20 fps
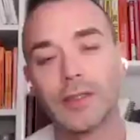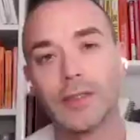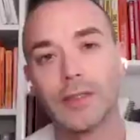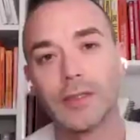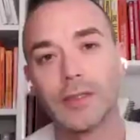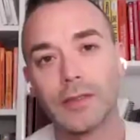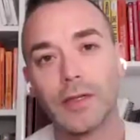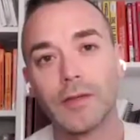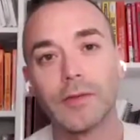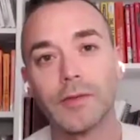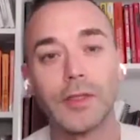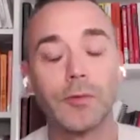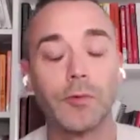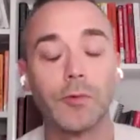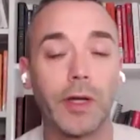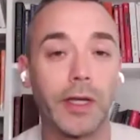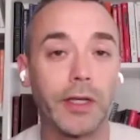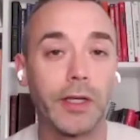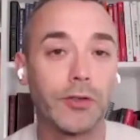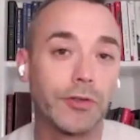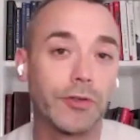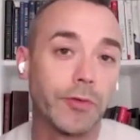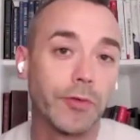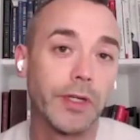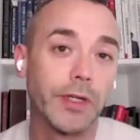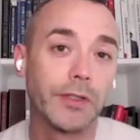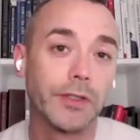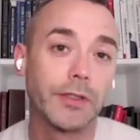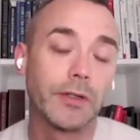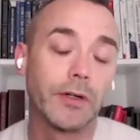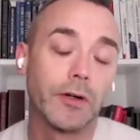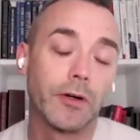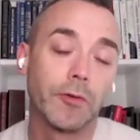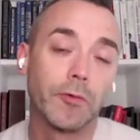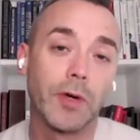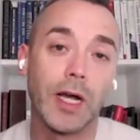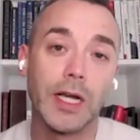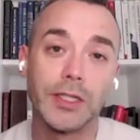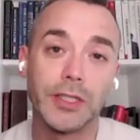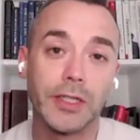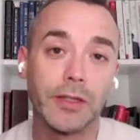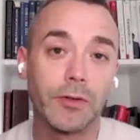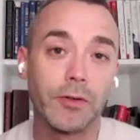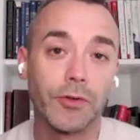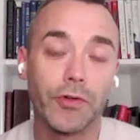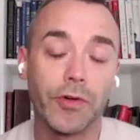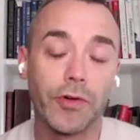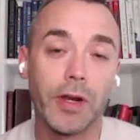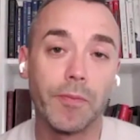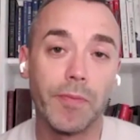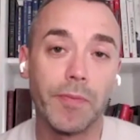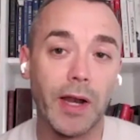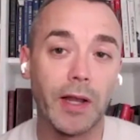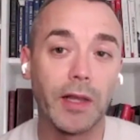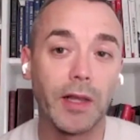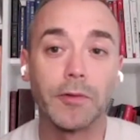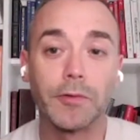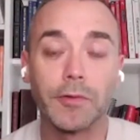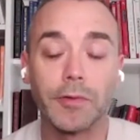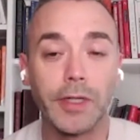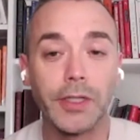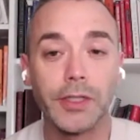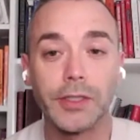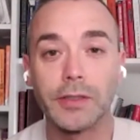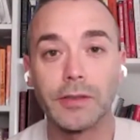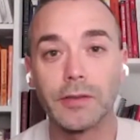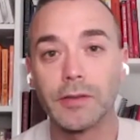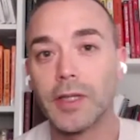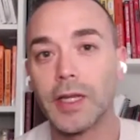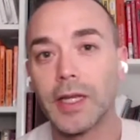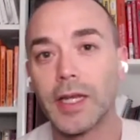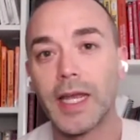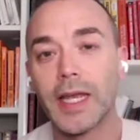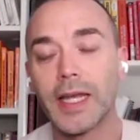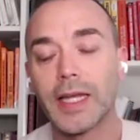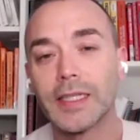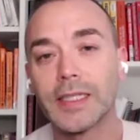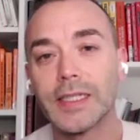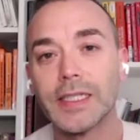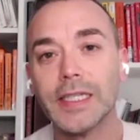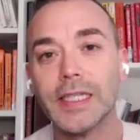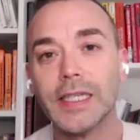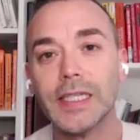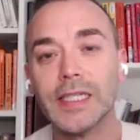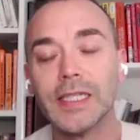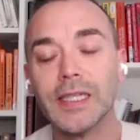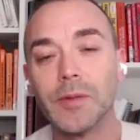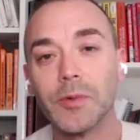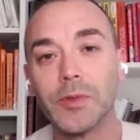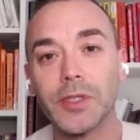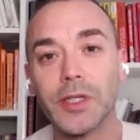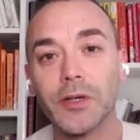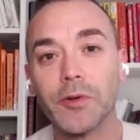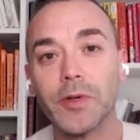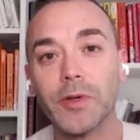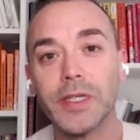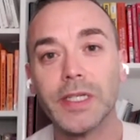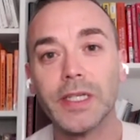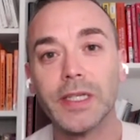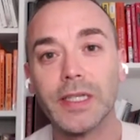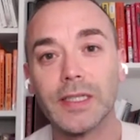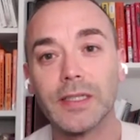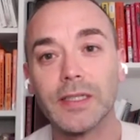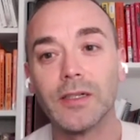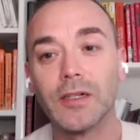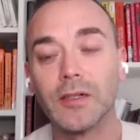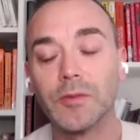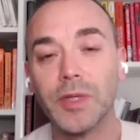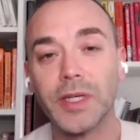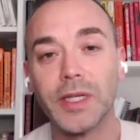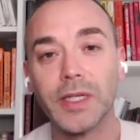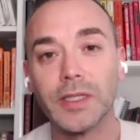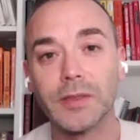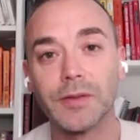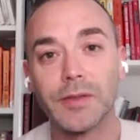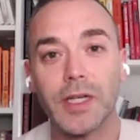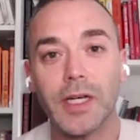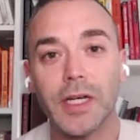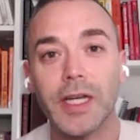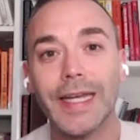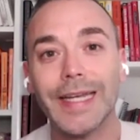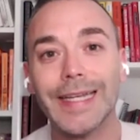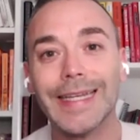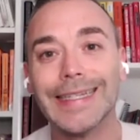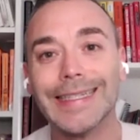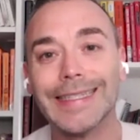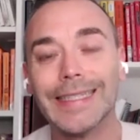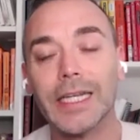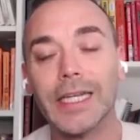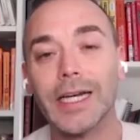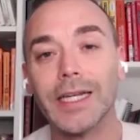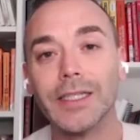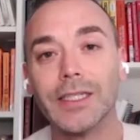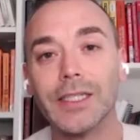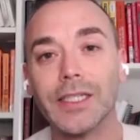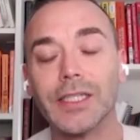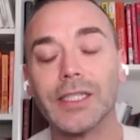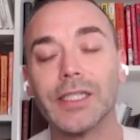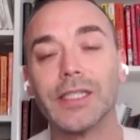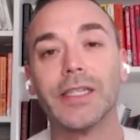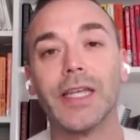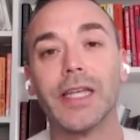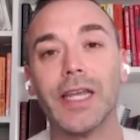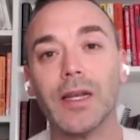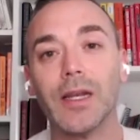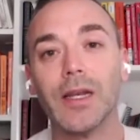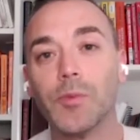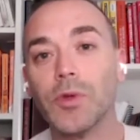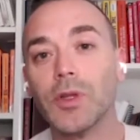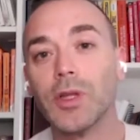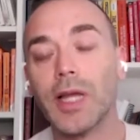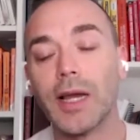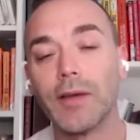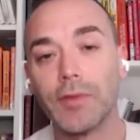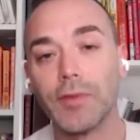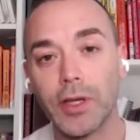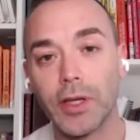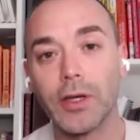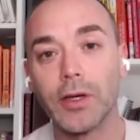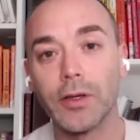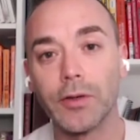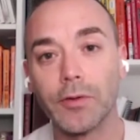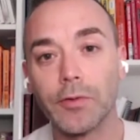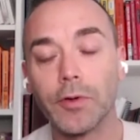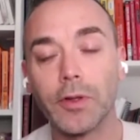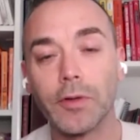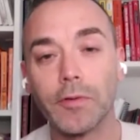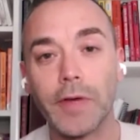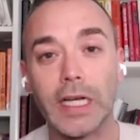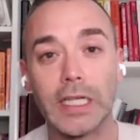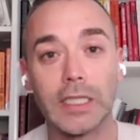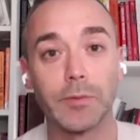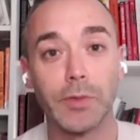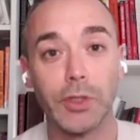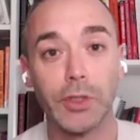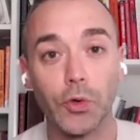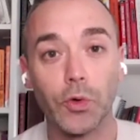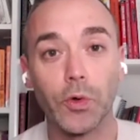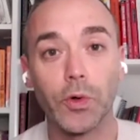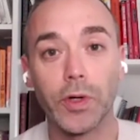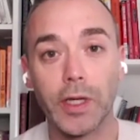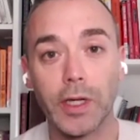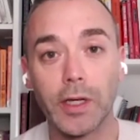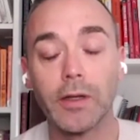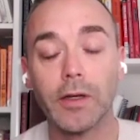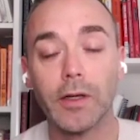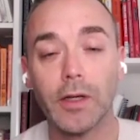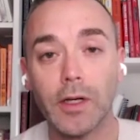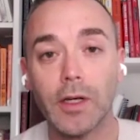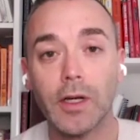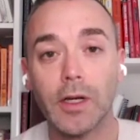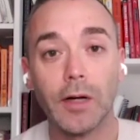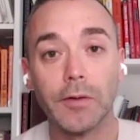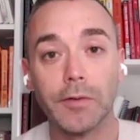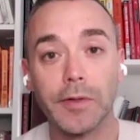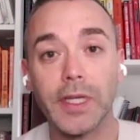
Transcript: is obviously why interest rates are rising. They're trying to battle inflation. They can't see these numbers increasing this long because it is an unsustainable livelihood for the vast majority of